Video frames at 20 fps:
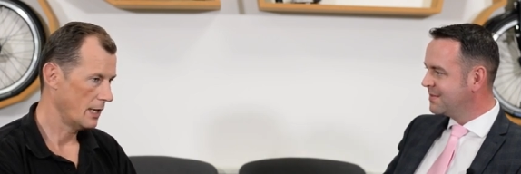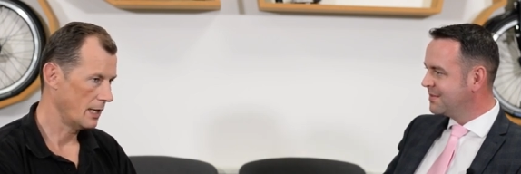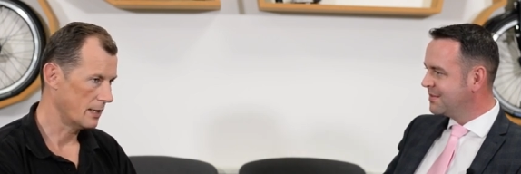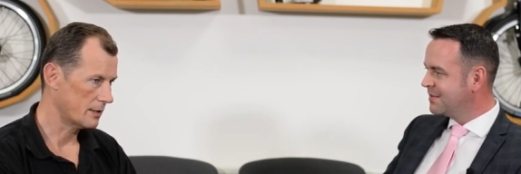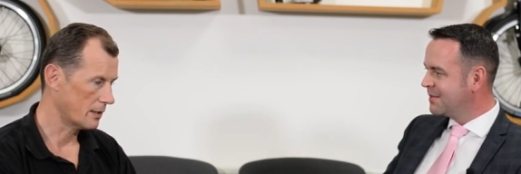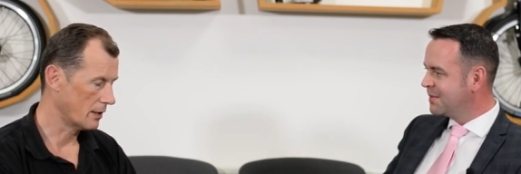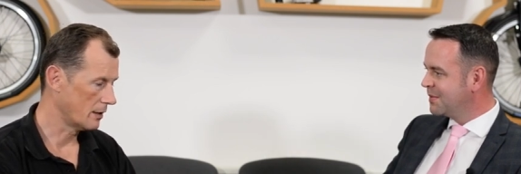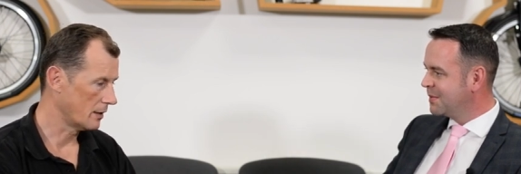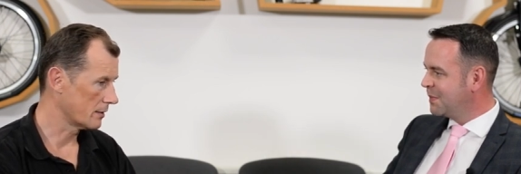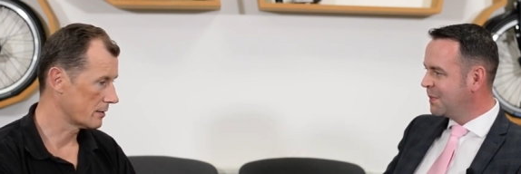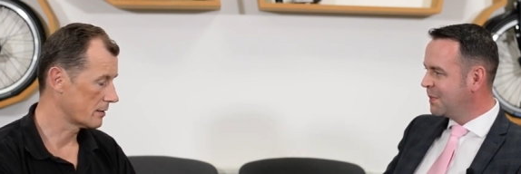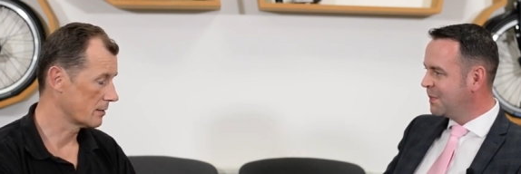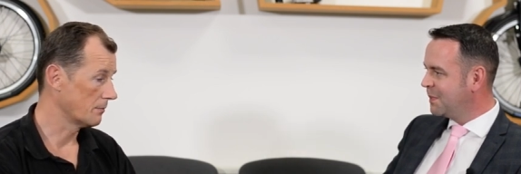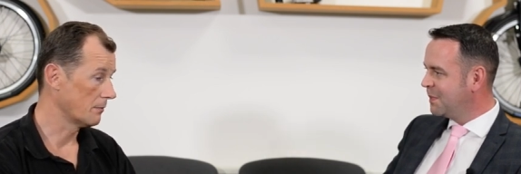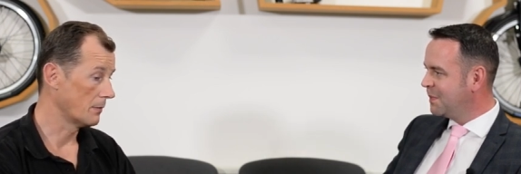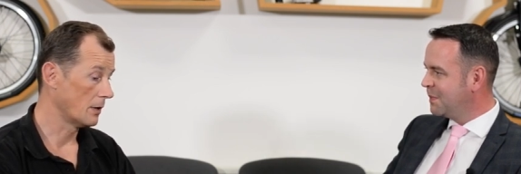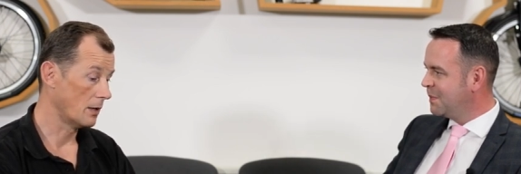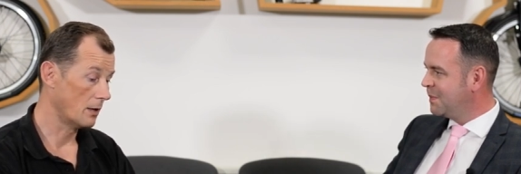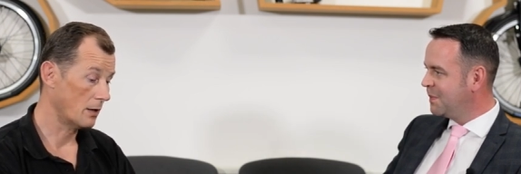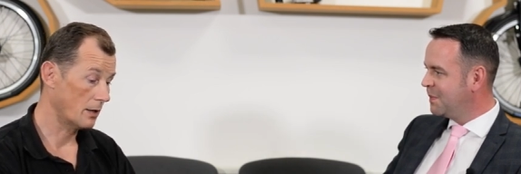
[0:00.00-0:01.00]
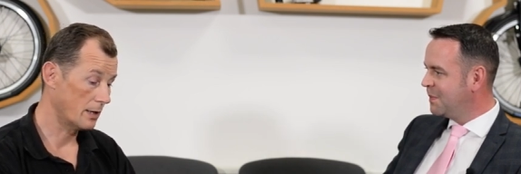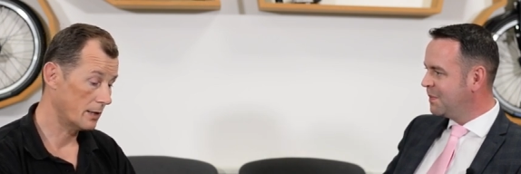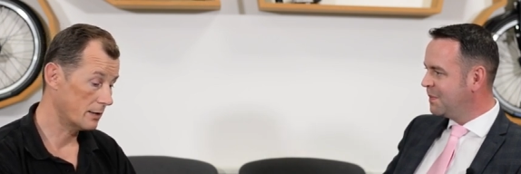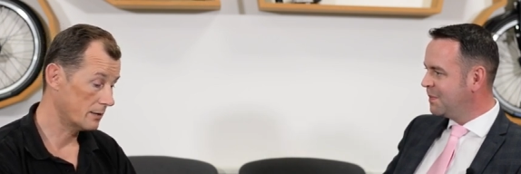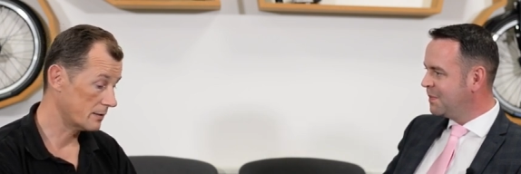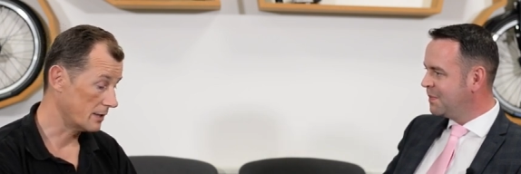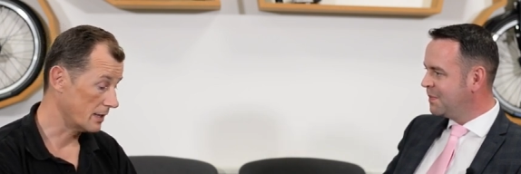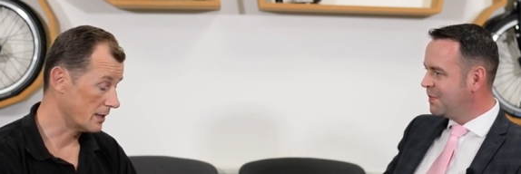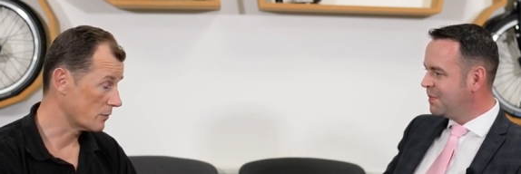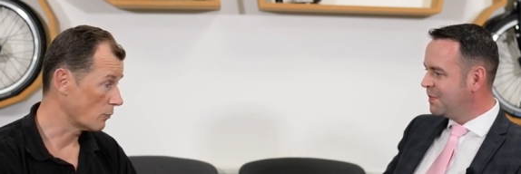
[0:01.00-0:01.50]
Speaker 1: it's hearts and
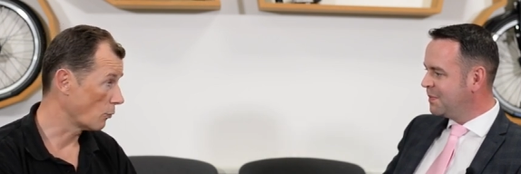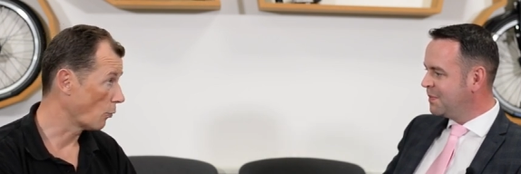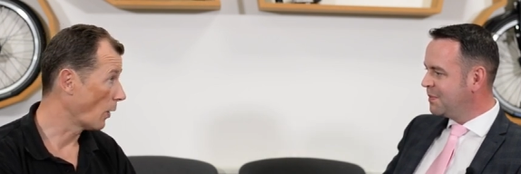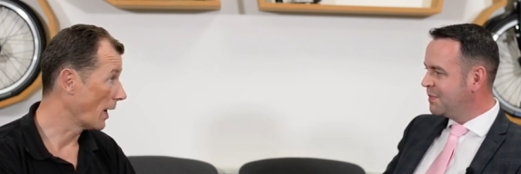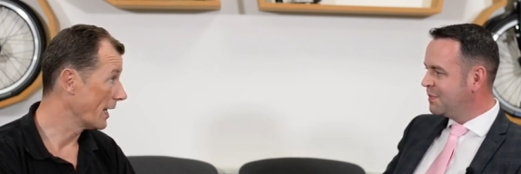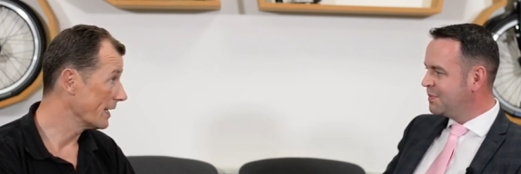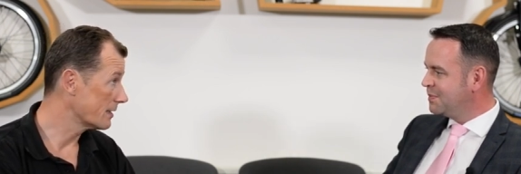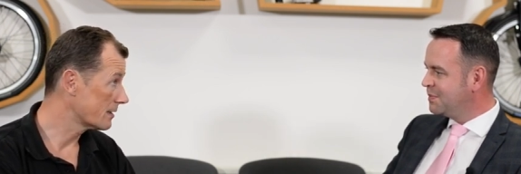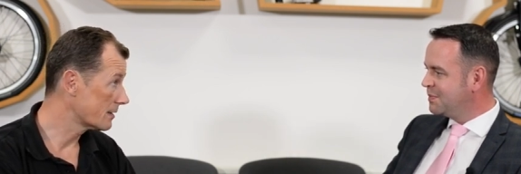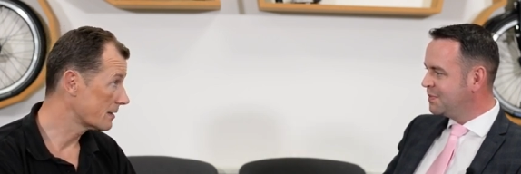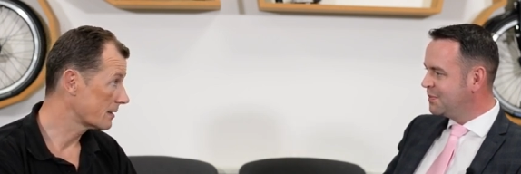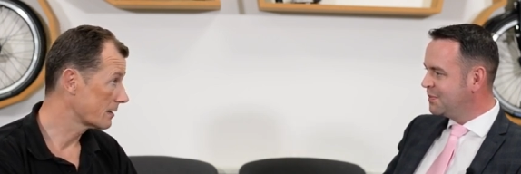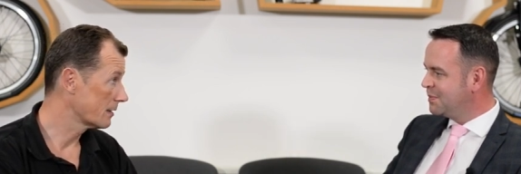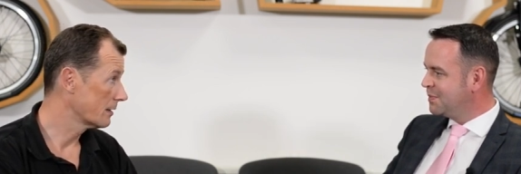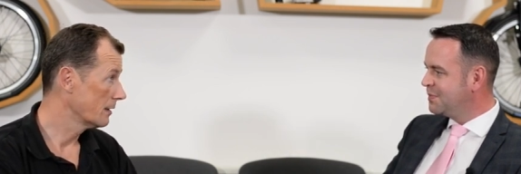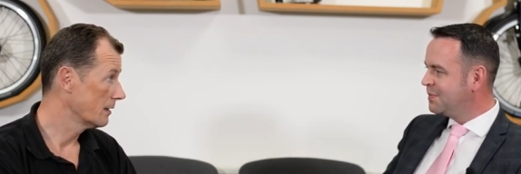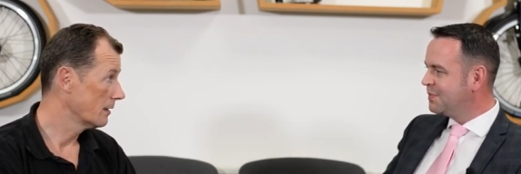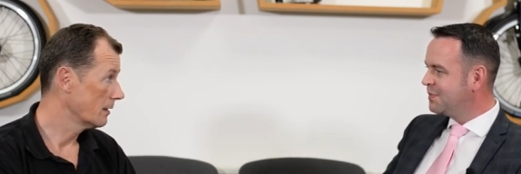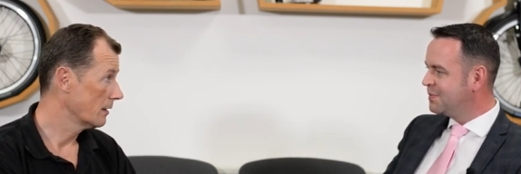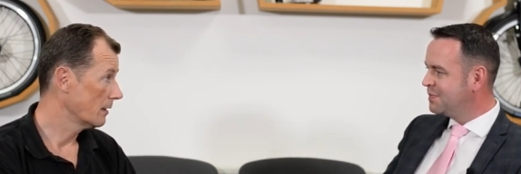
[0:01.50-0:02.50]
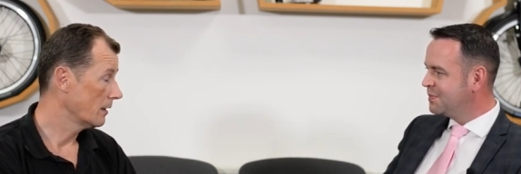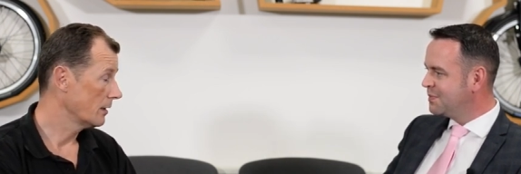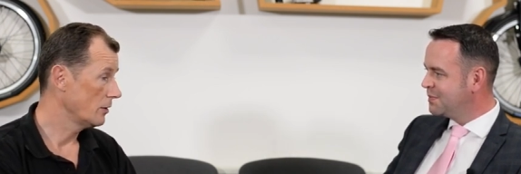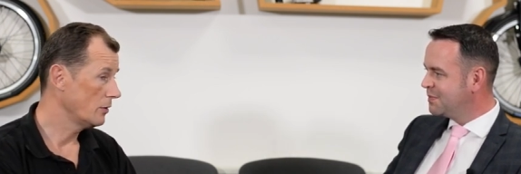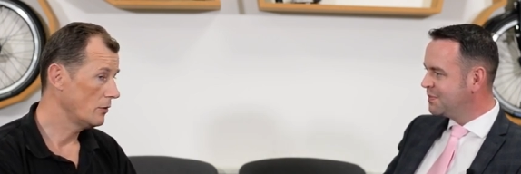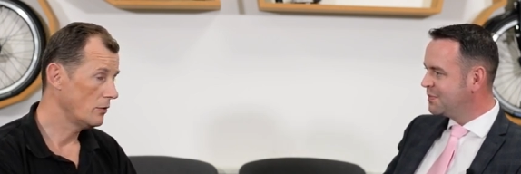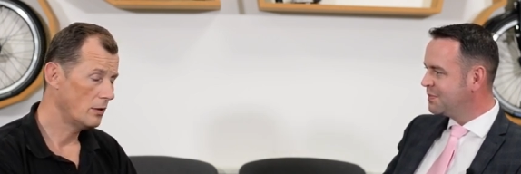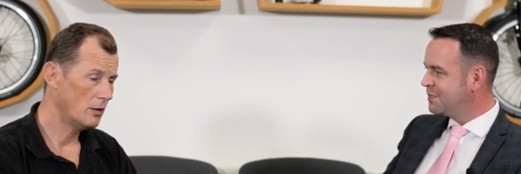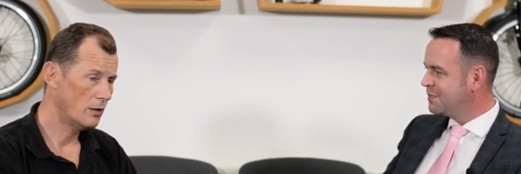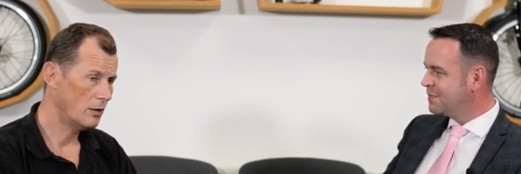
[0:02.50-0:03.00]
minds, it's waste.
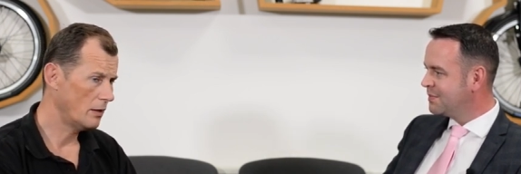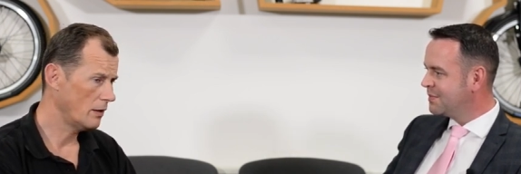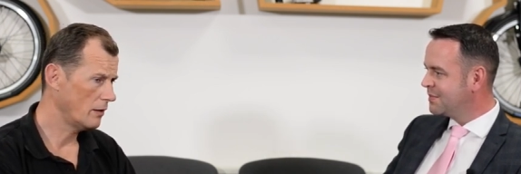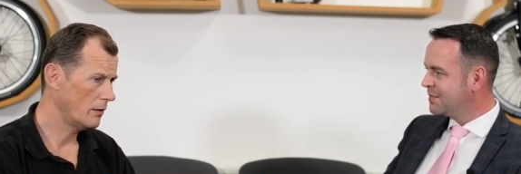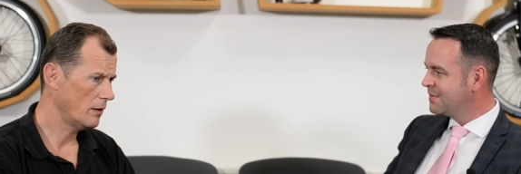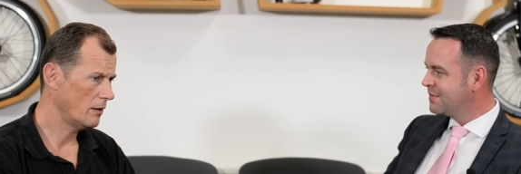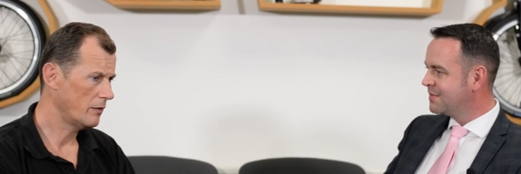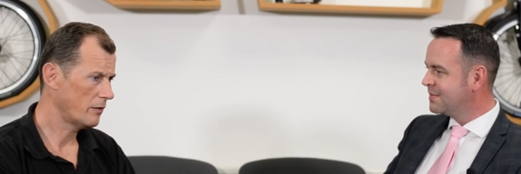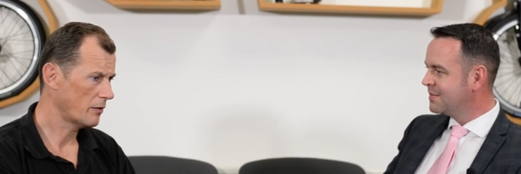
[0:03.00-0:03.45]
You, you, it, it,